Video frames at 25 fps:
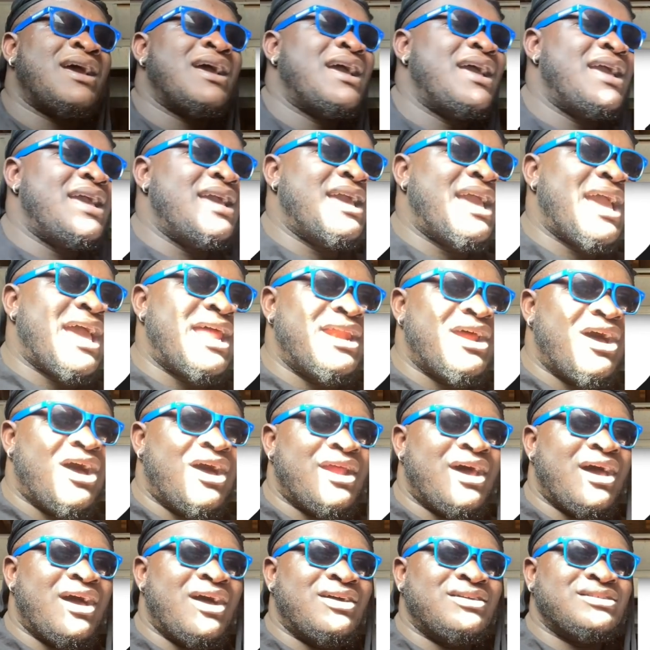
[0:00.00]
He getting all
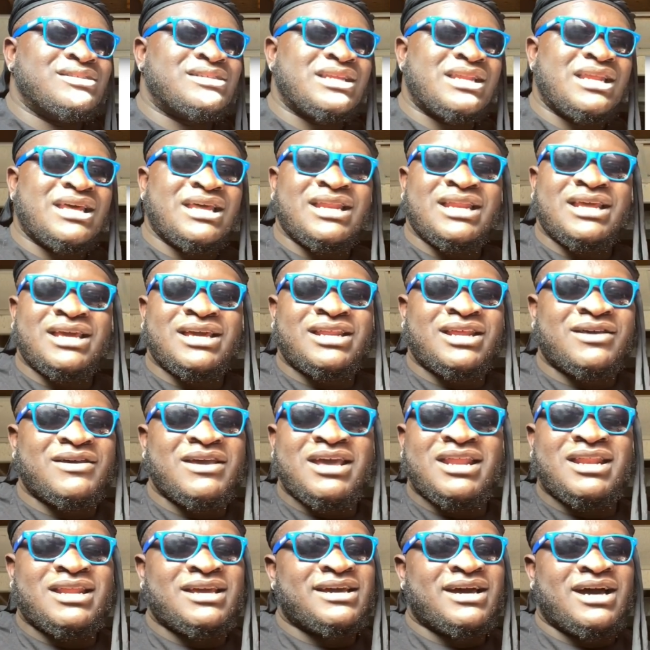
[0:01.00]
the hoes in India. The
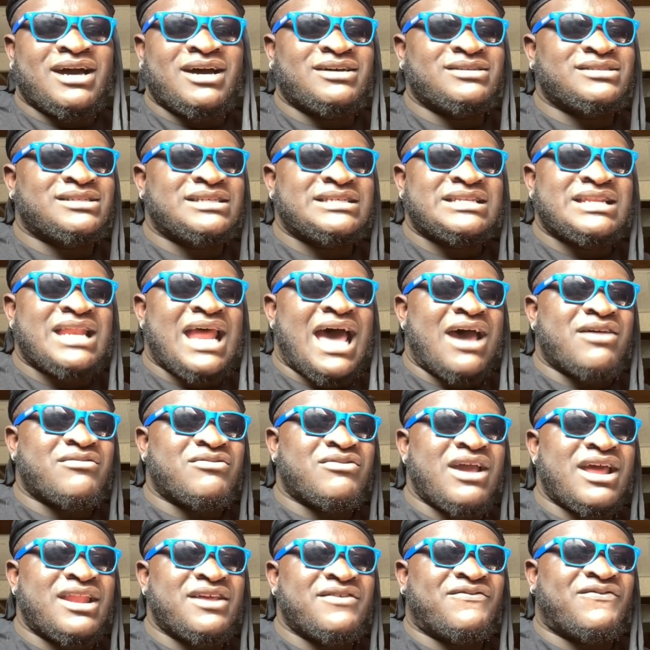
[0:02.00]
Indian hoes is not
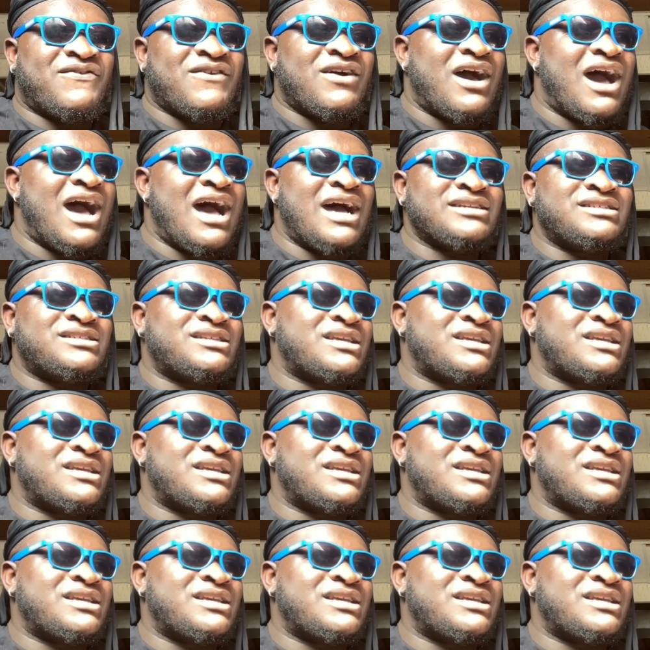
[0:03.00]
ready for hush.